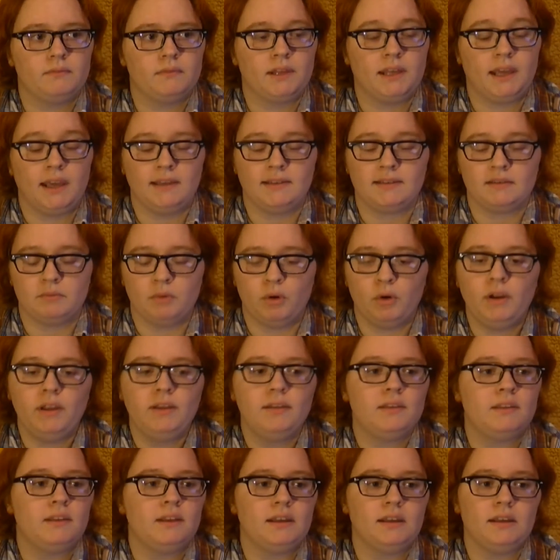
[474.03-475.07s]
Case in
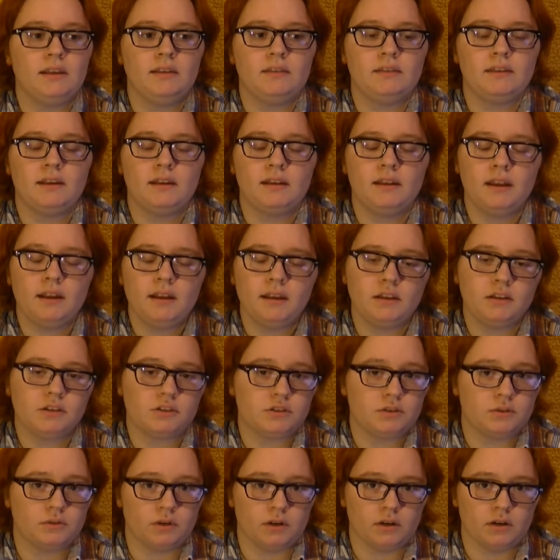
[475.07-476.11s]
point, the Connecticut
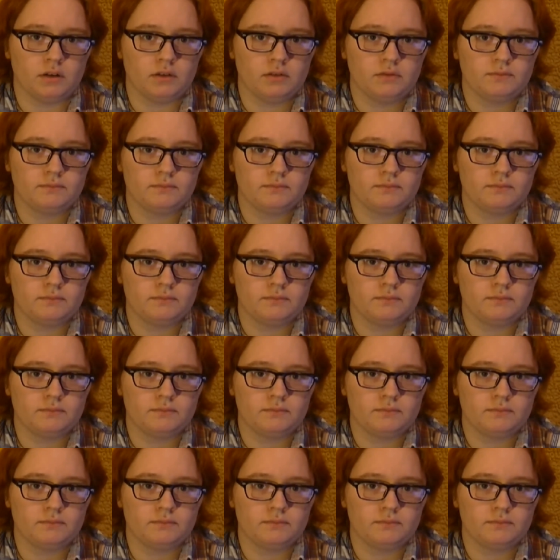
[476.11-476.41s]
shooter